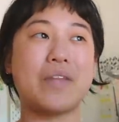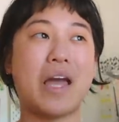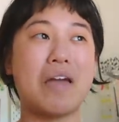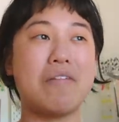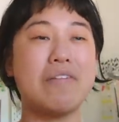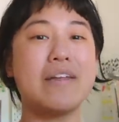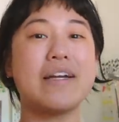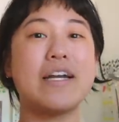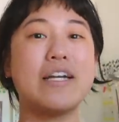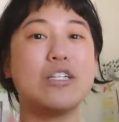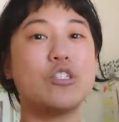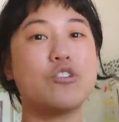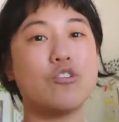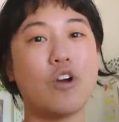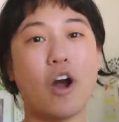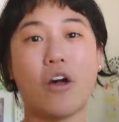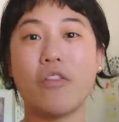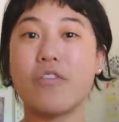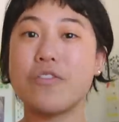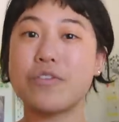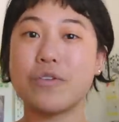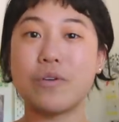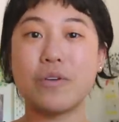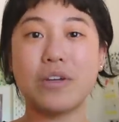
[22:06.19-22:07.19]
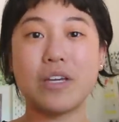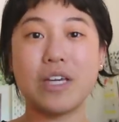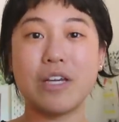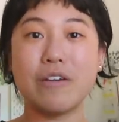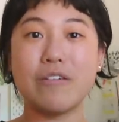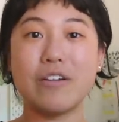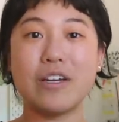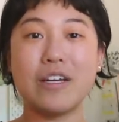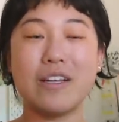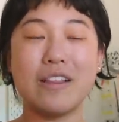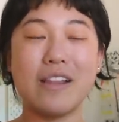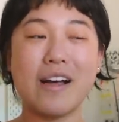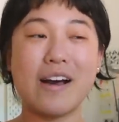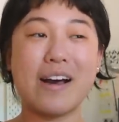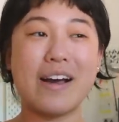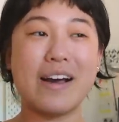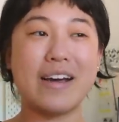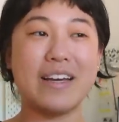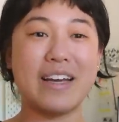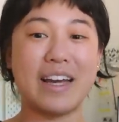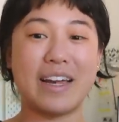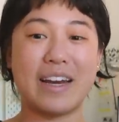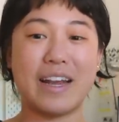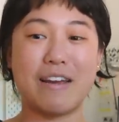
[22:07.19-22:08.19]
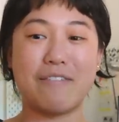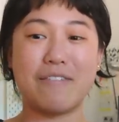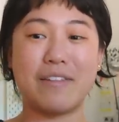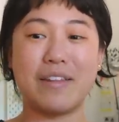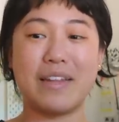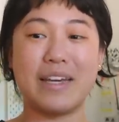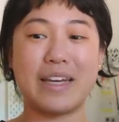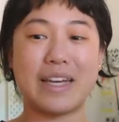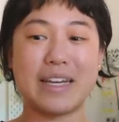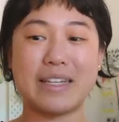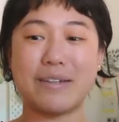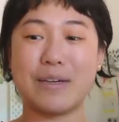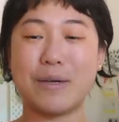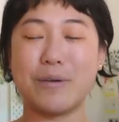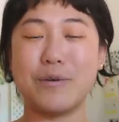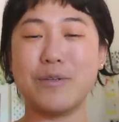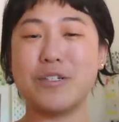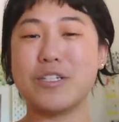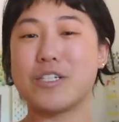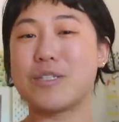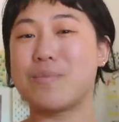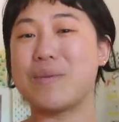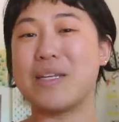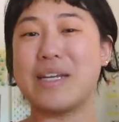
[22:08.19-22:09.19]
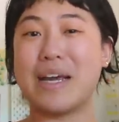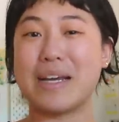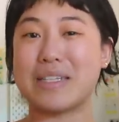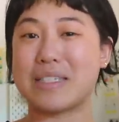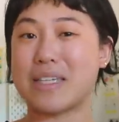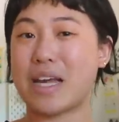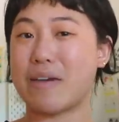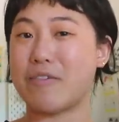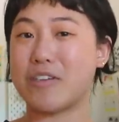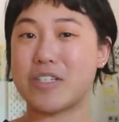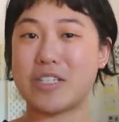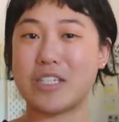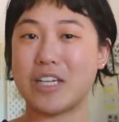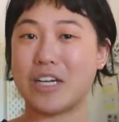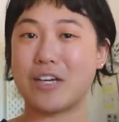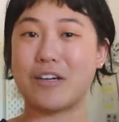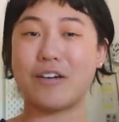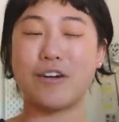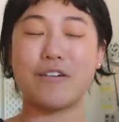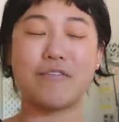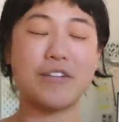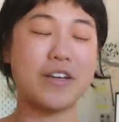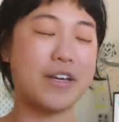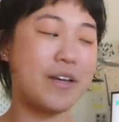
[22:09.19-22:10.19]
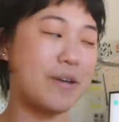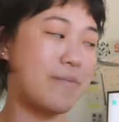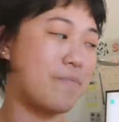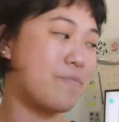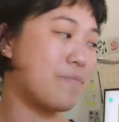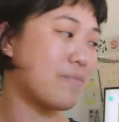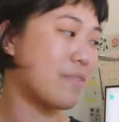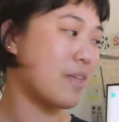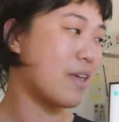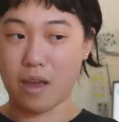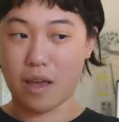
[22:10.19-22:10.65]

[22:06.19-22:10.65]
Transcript: feel like I draw this onigiri a lot and I feel like it would just be nice to have a sticker of him.